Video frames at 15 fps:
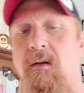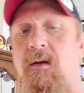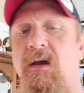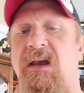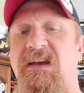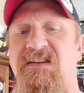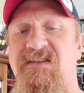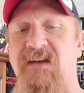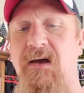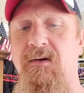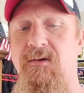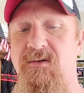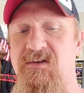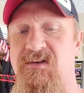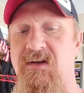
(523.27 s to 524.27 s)
He
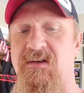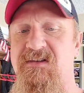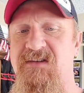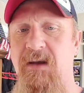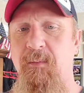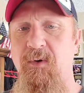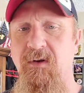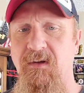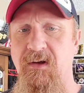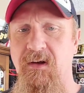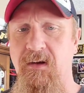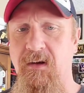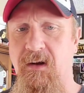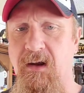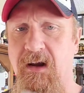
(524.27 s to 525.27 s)
sells
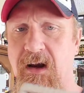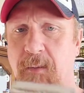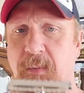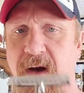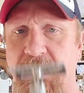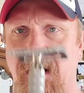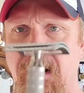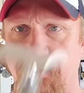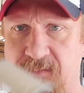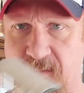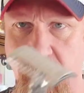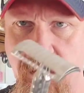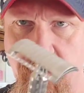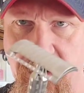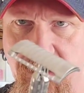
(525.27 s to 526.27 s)
separately, and I bought it for
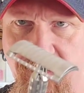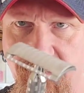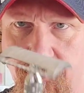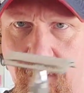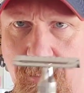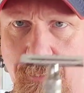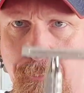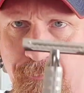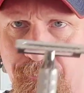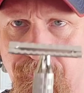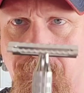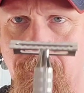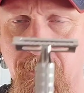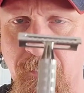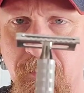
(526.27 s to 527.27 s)
my Metaphor
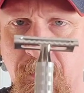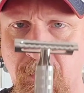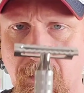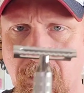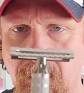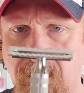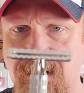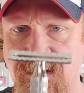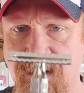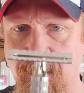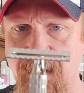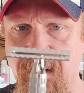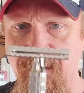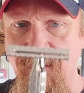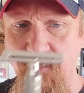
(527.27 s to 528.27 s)
because the
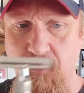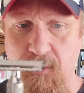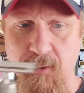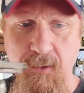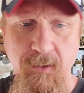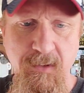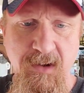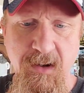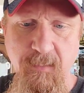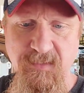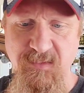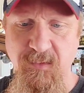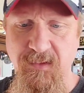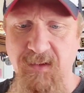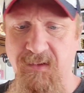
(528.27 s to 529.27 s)
metaphor
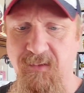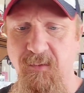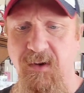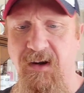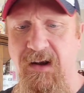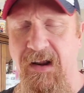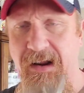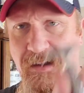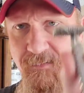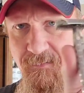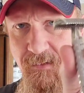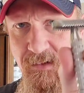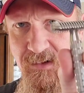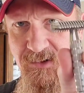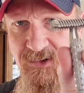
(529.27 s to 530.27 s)
comes with a three and a half
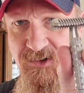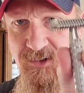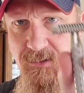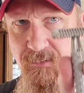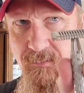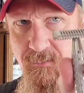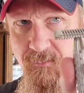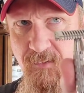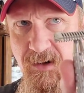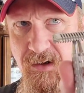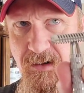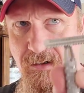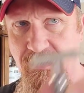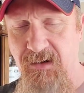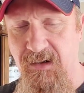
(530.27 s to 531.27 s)
inch,
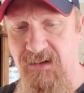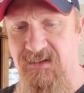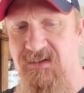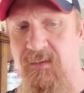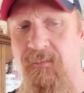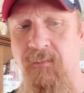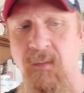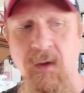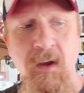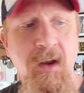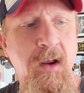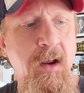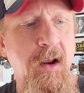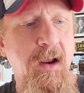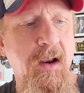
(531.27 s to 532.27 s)
right? Yes.
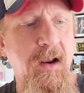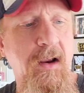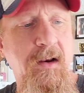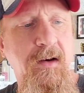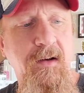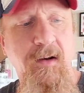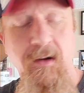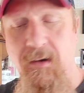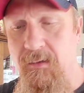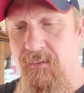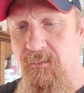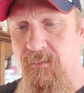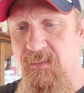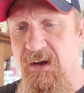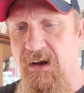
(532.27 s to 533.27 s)
And uh,
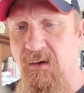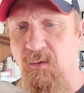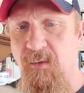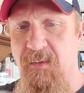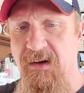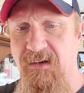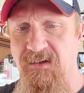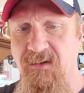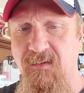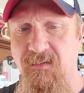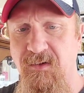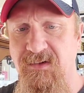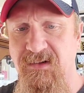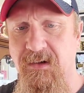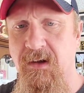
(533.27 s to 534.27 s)
yeah, I don't want to make it too
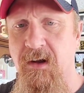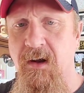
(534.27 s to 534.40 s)
confusing.